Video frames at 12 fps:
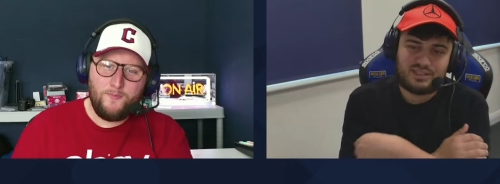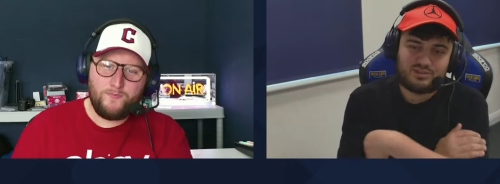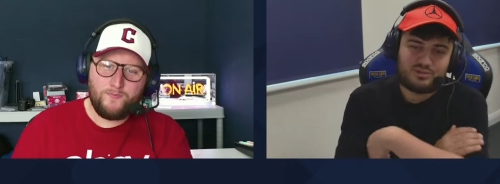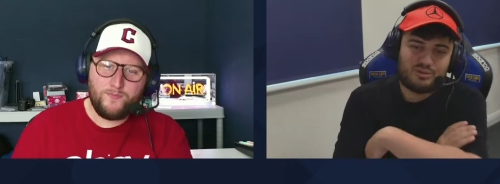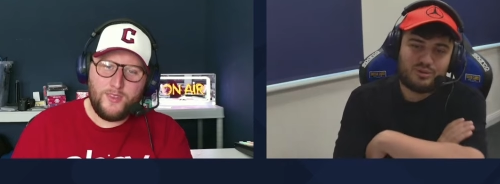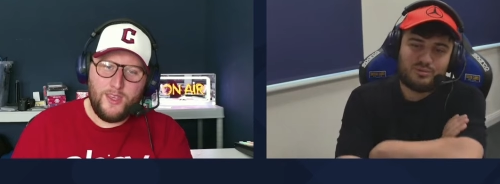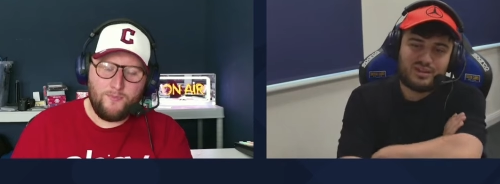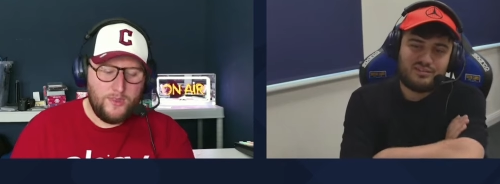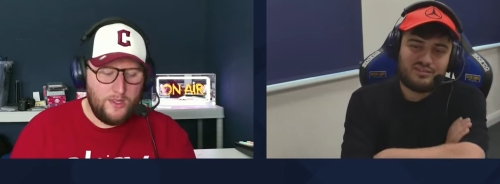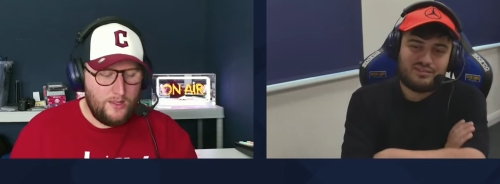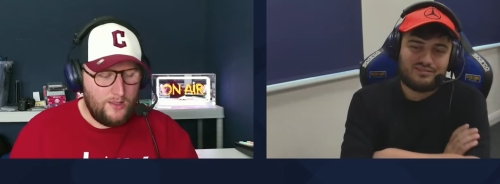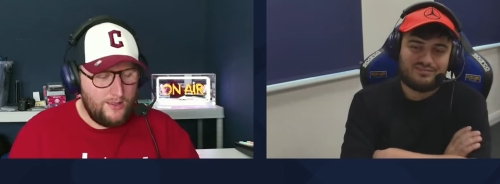Speaker 1: That's a good yeah. note
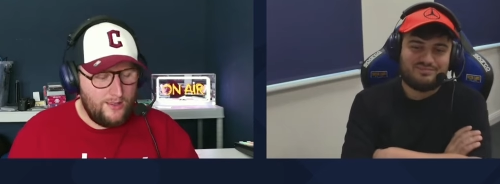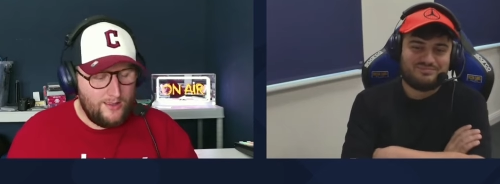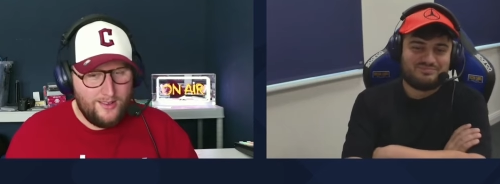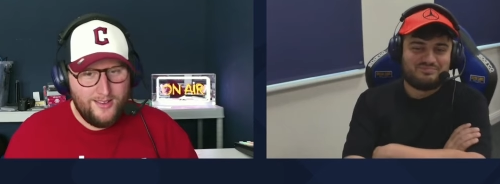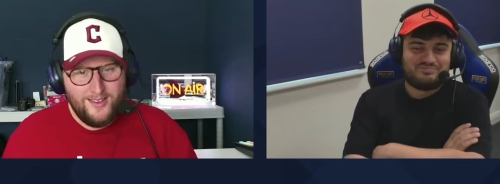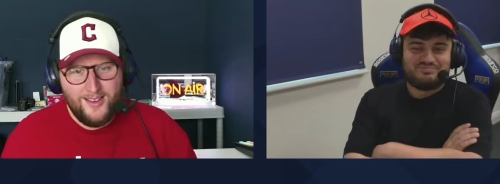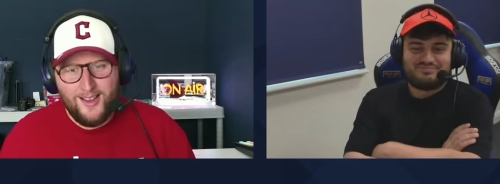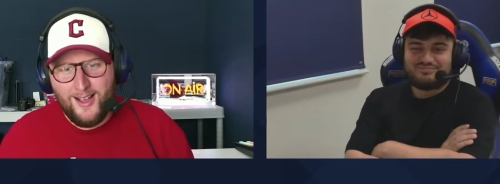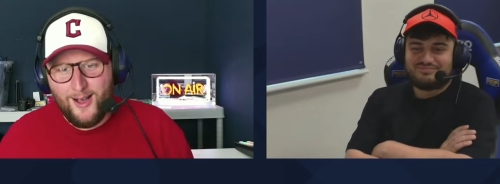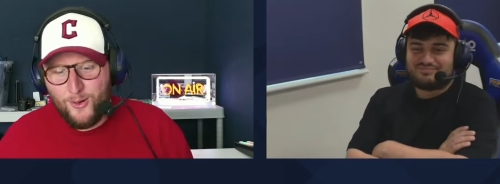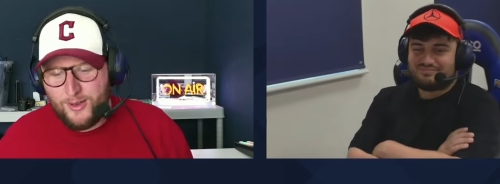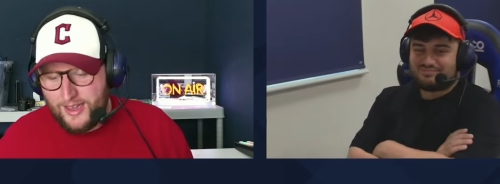to end on.
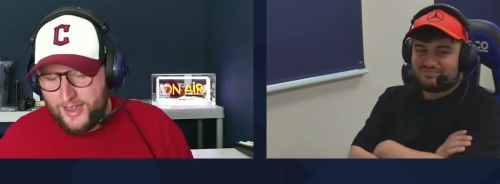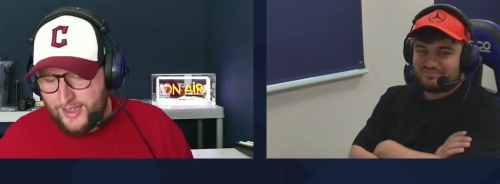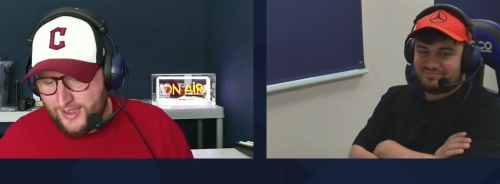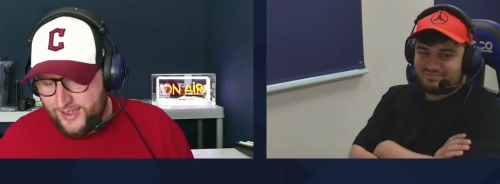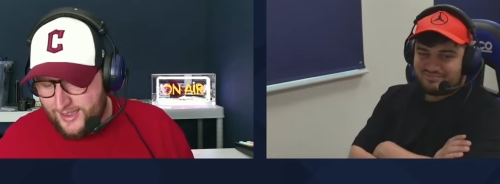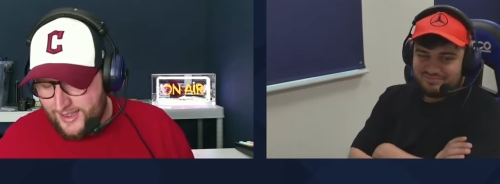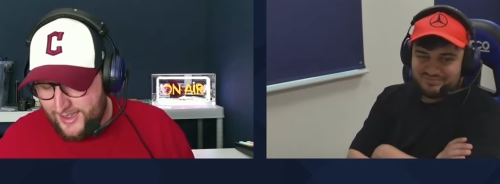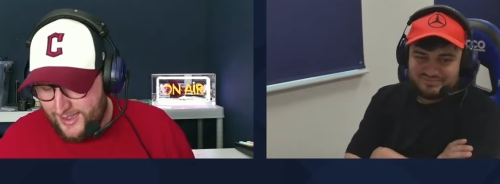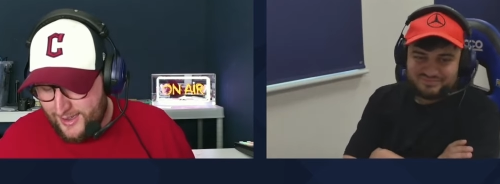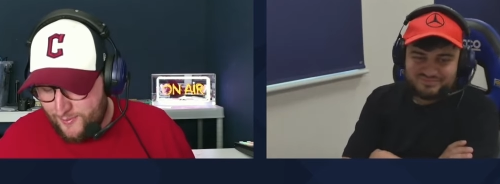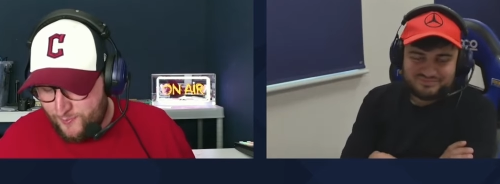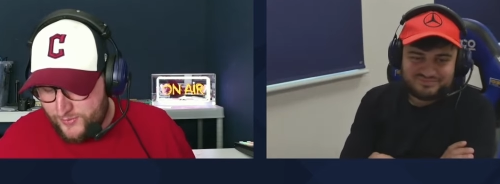
Speaker 2: Okay.
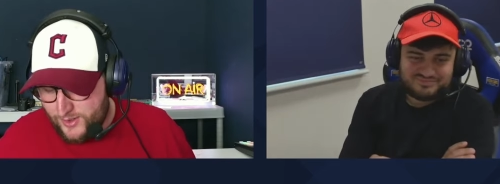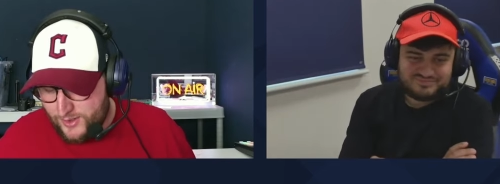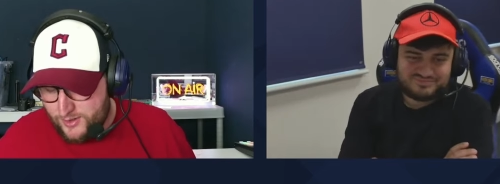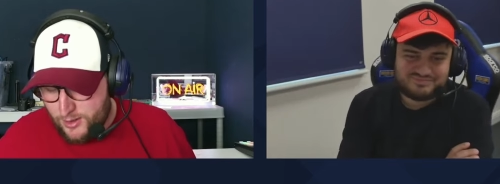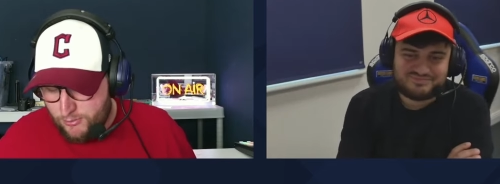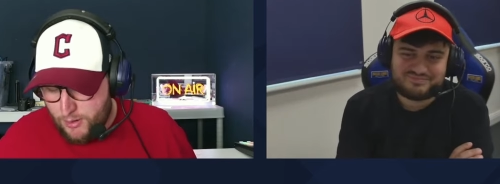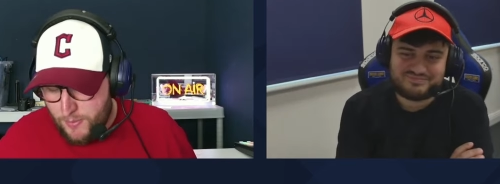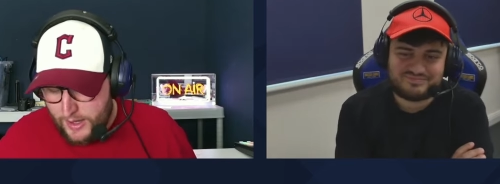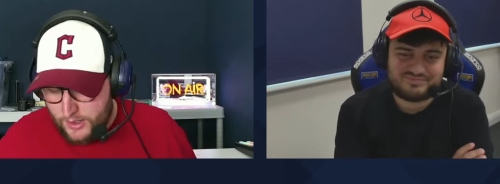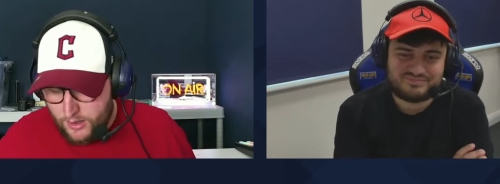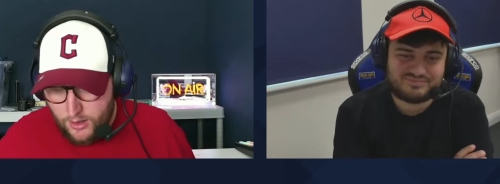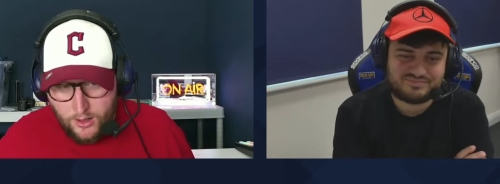Um, so we're
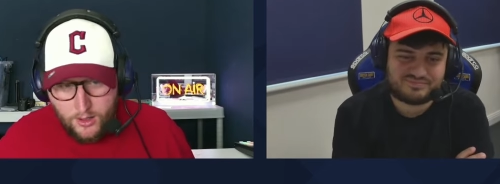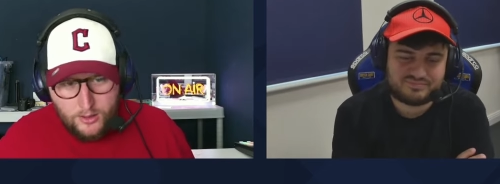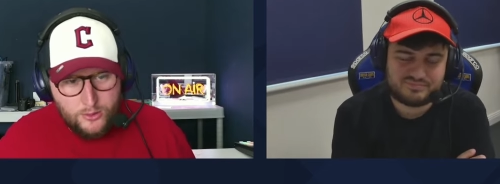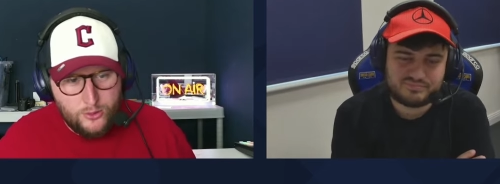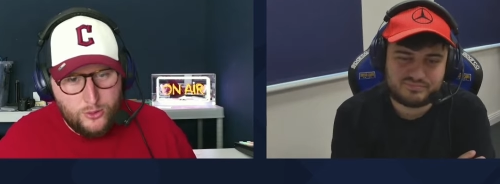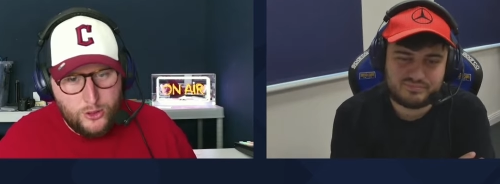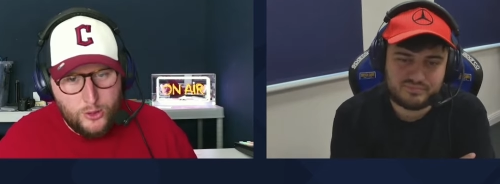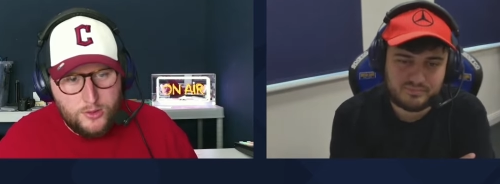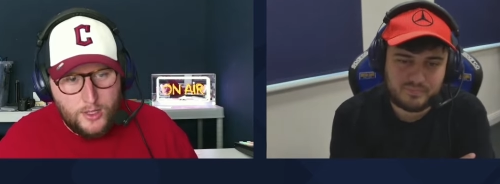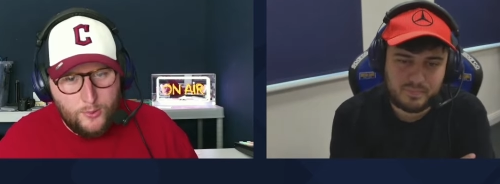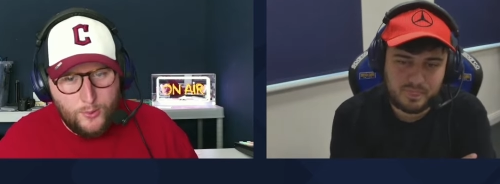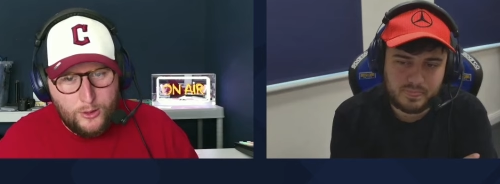back on
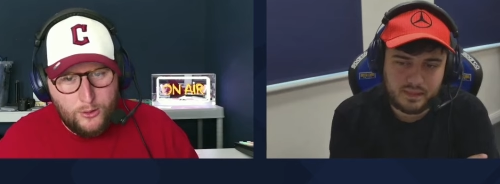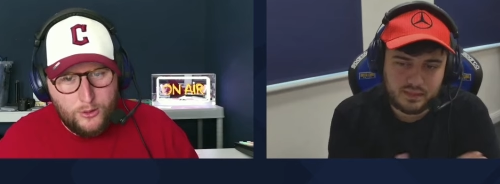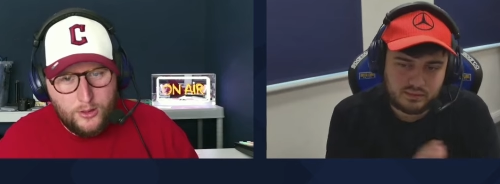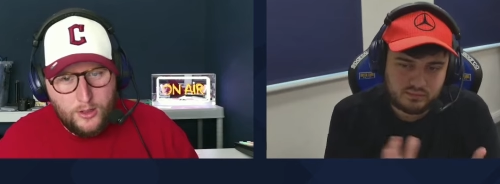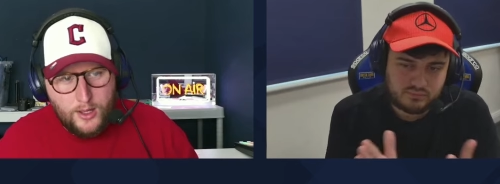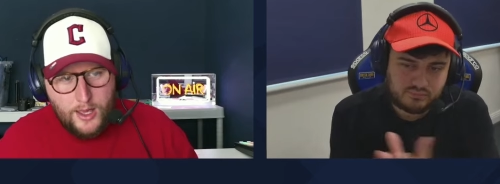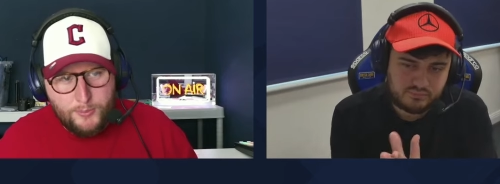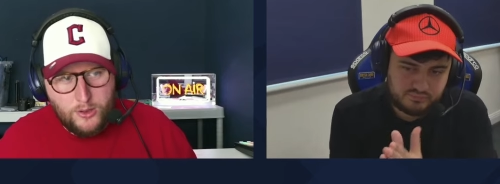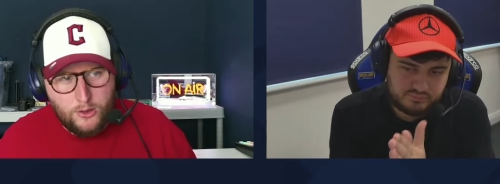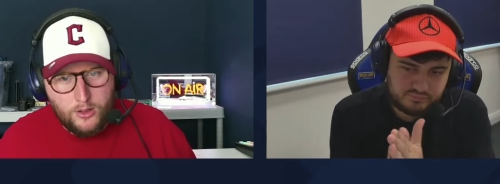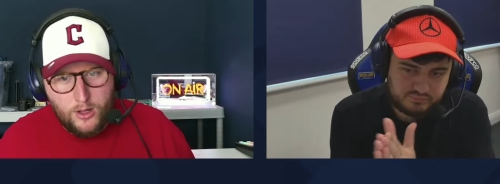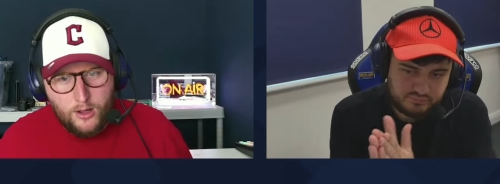Tuesday with another
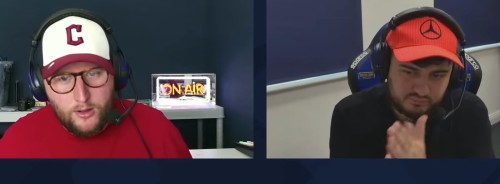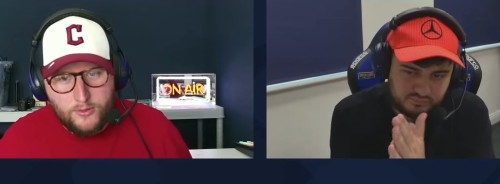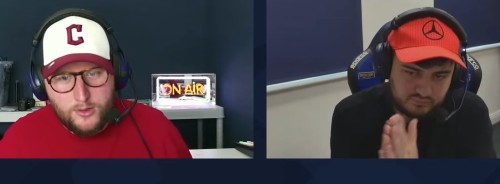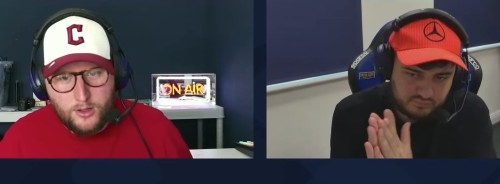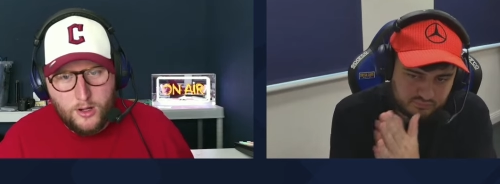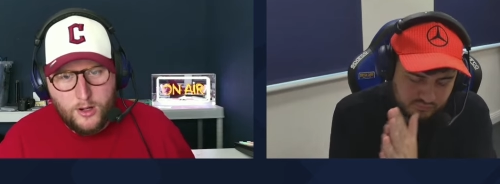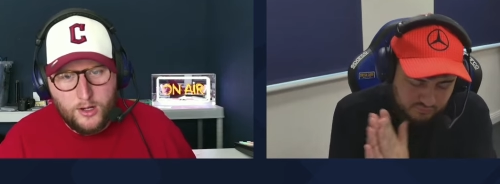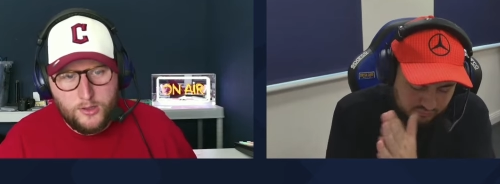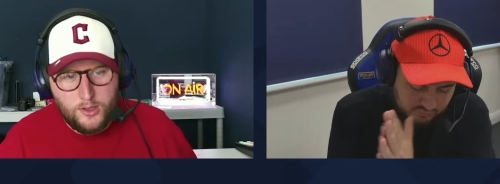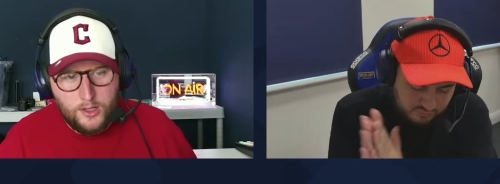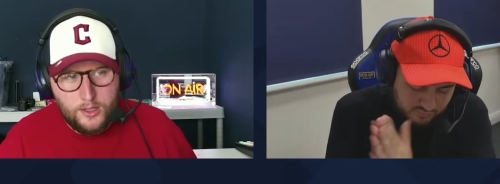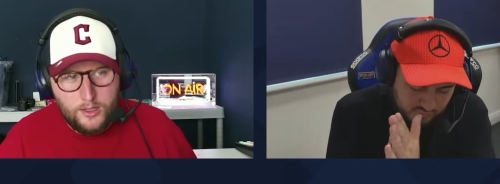episode of Soccer Cards
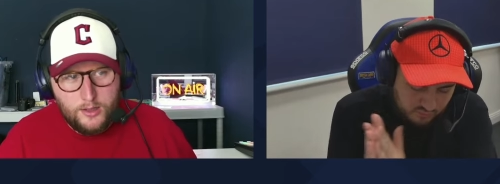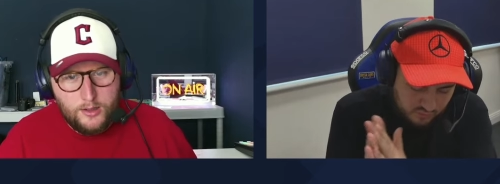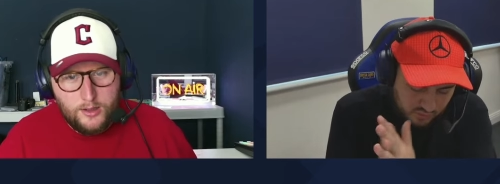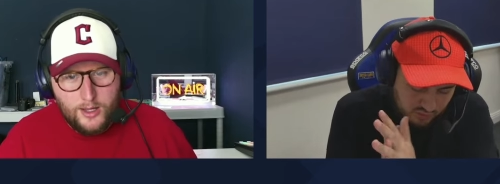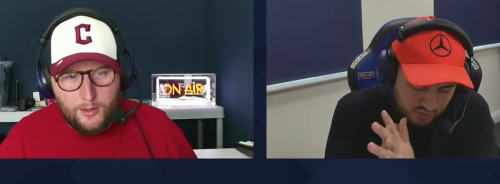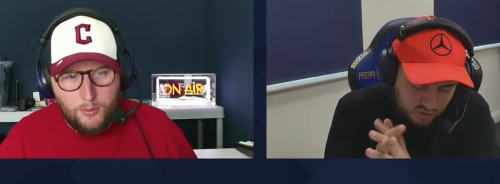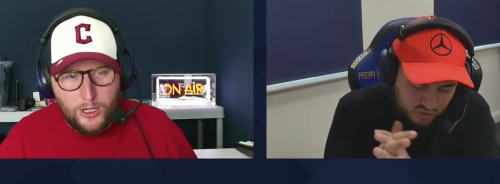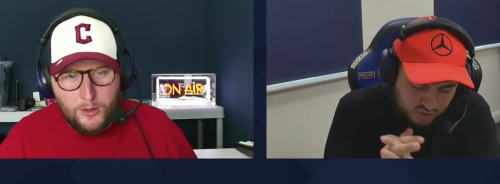United, and we're going to